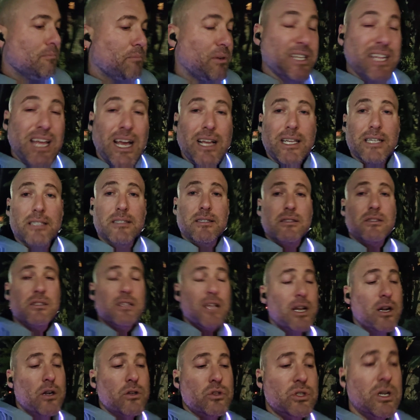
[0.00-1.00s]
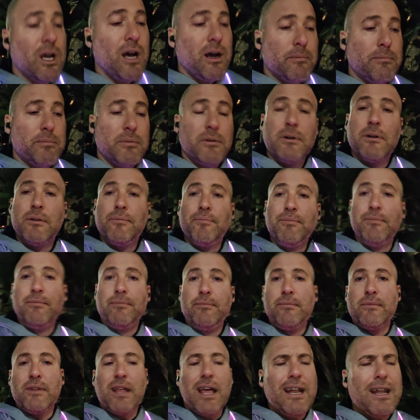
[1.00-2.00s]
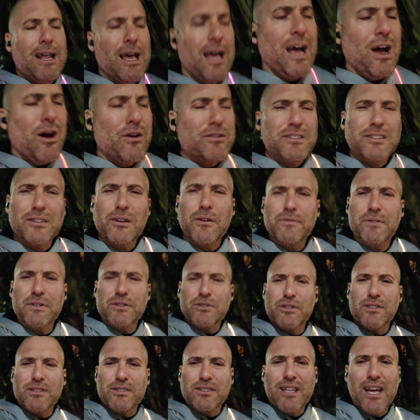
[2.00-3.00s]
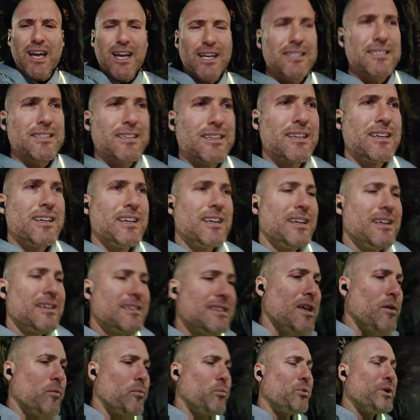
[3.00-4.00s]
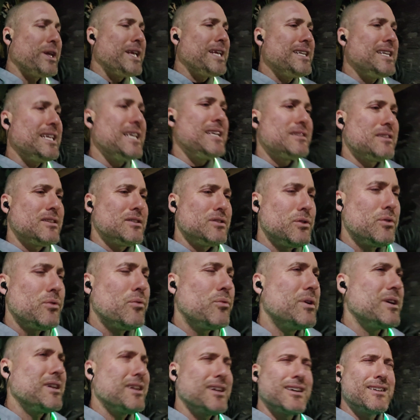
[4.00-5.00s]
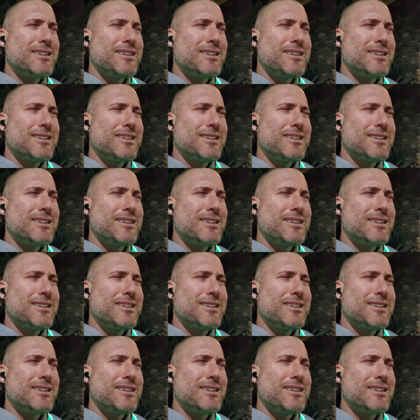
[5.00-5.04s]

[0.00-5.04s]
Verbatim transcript: But yeah, guys, it's not our job. And how selfish is that? That we need to do what